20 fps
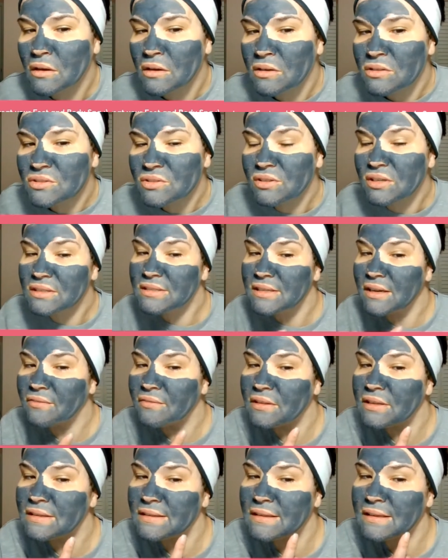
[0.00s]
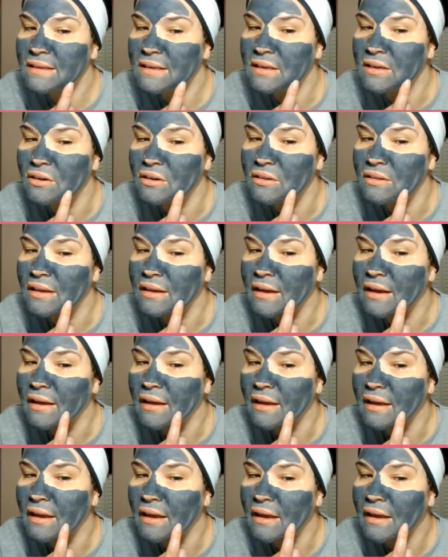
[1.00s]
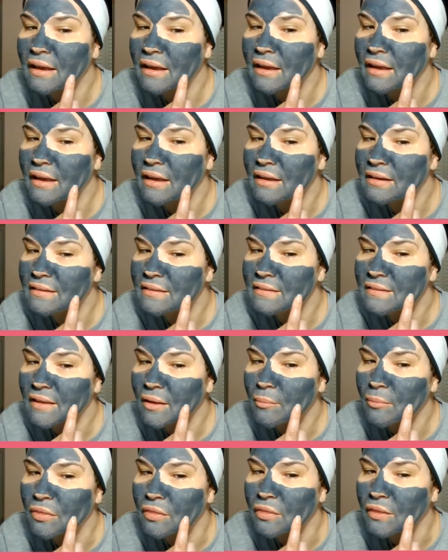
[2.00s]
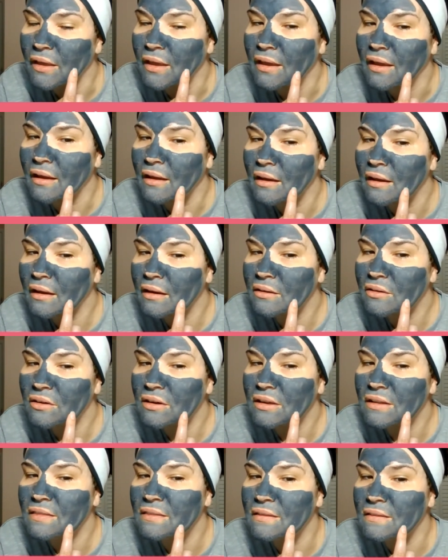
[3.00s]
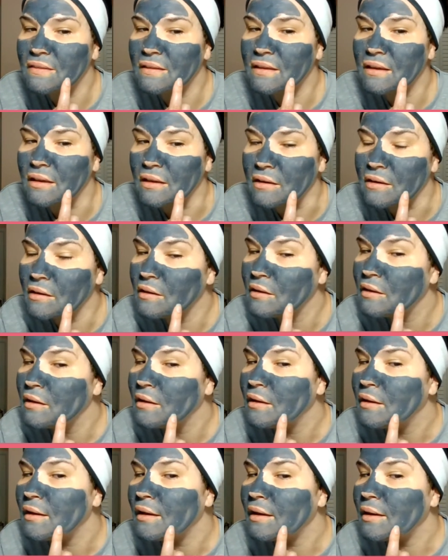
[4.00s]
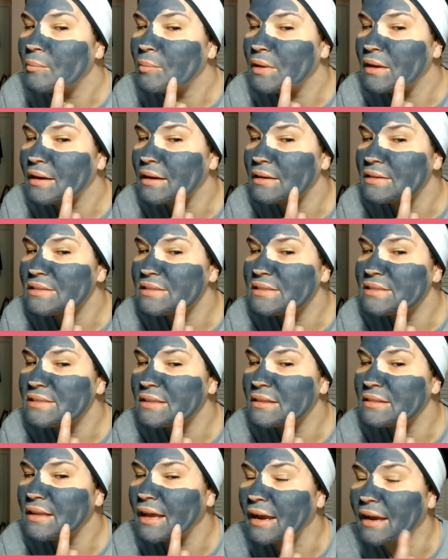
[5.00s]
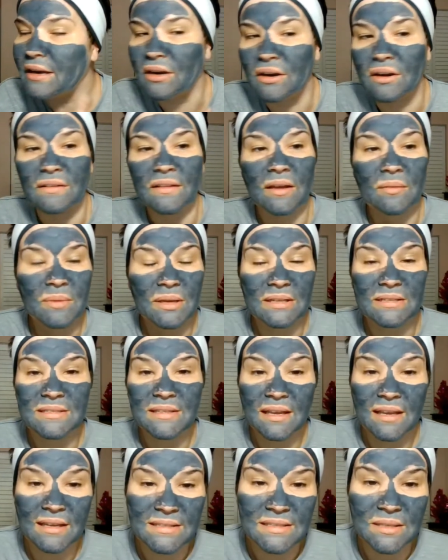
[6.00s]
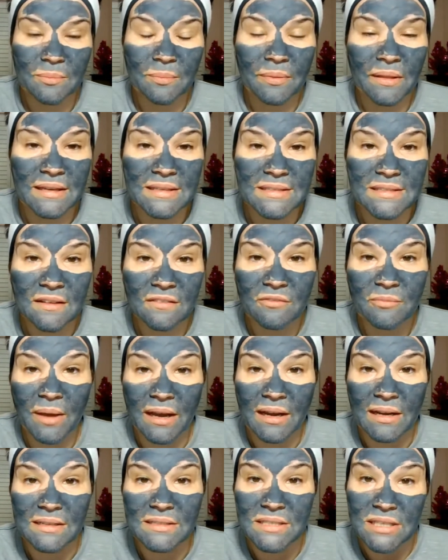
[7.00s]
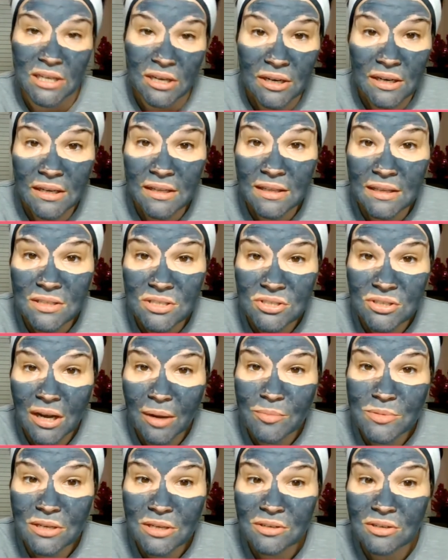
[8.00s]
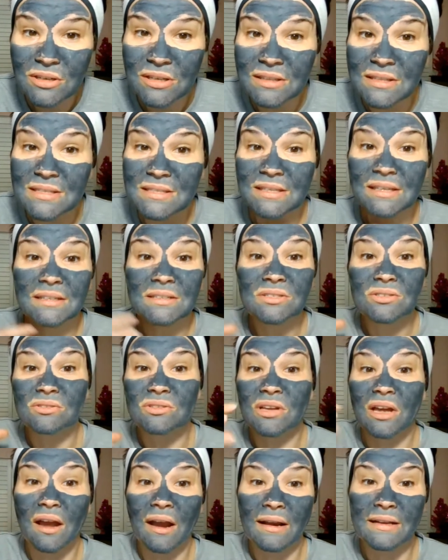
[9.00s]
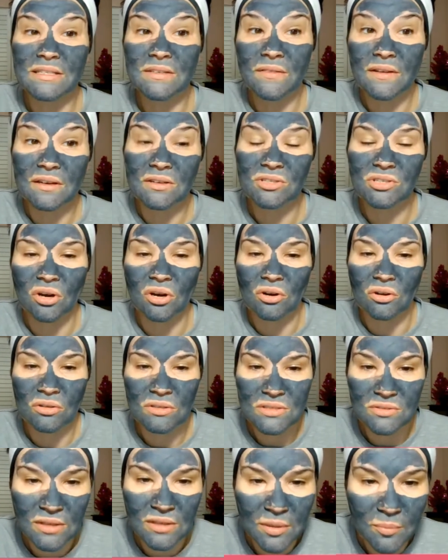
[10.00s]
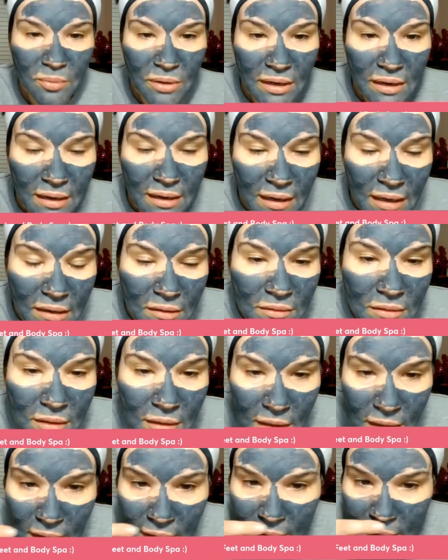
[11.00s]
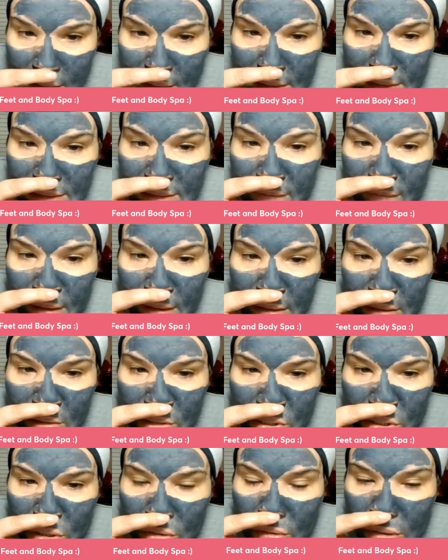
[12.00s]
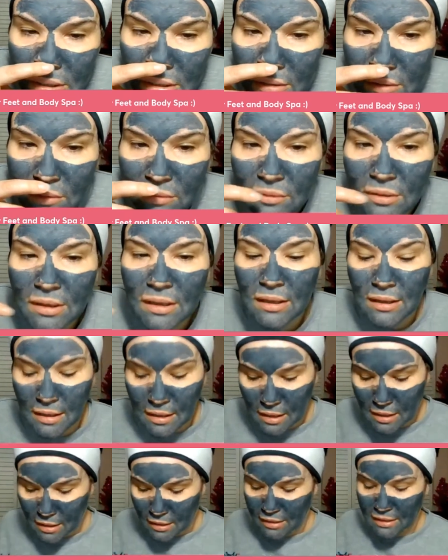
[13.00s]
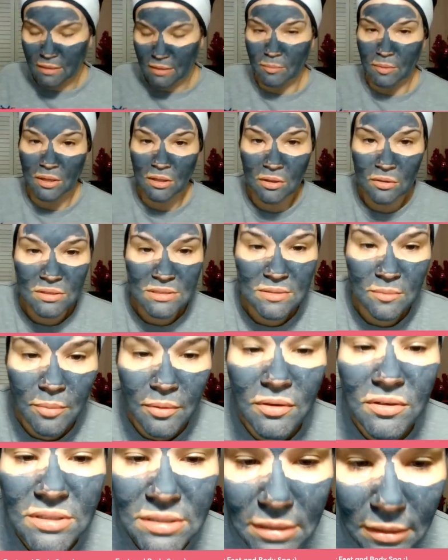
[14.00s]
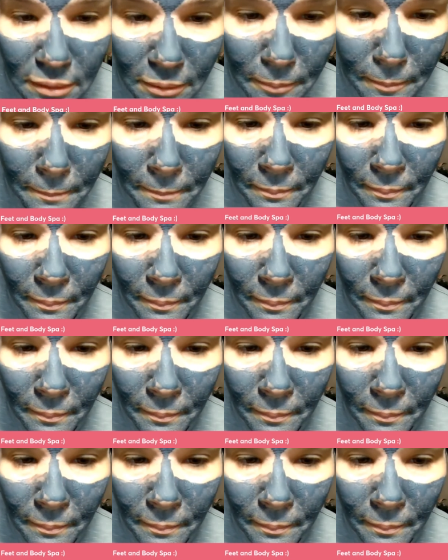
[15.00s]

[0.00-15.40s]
So you can definitely see here, like I had something underneath the skin. And because it's lighter, that means like it's a place of bacteria that's trapped underneath the skin. So the activated charcoal is really bringing it out. Let's see if I can show you, get it close and personal.